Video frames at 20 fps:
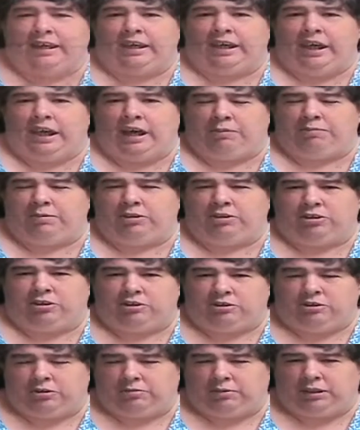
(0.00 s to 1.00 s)
that happened
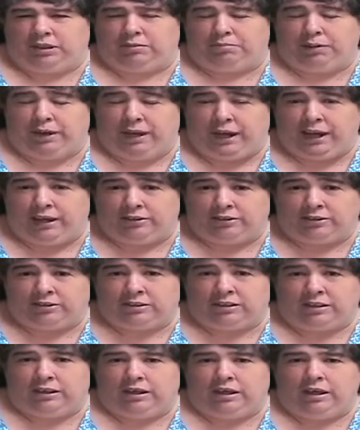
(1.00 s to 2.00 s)
to him in the
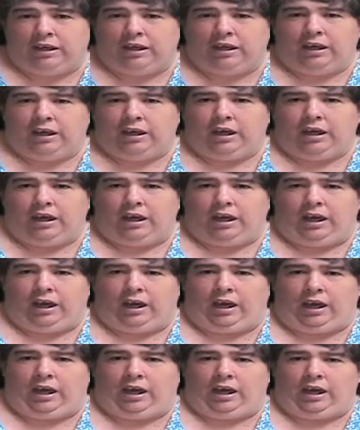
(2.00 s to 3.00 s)
past,
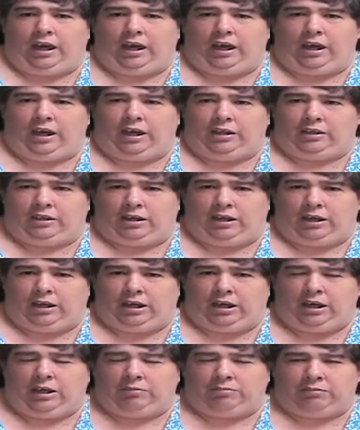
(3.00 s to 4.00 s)
and
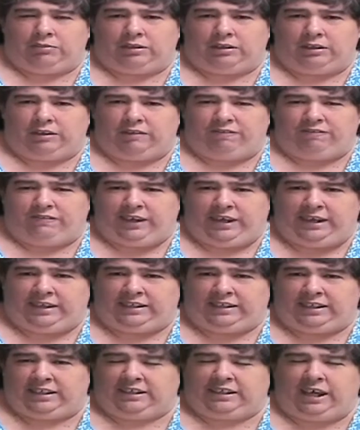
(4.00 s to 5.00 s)
the
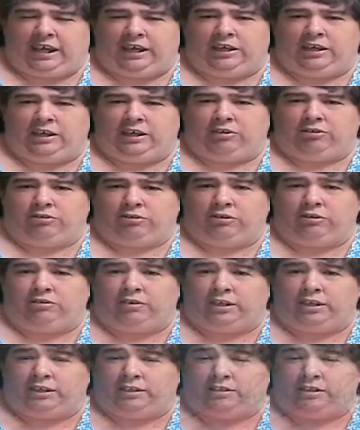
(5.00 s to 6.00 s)
faces that he
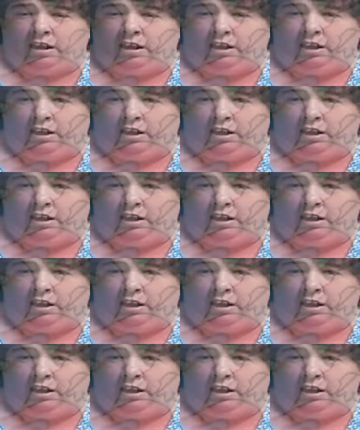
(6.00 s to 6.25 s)
drew on his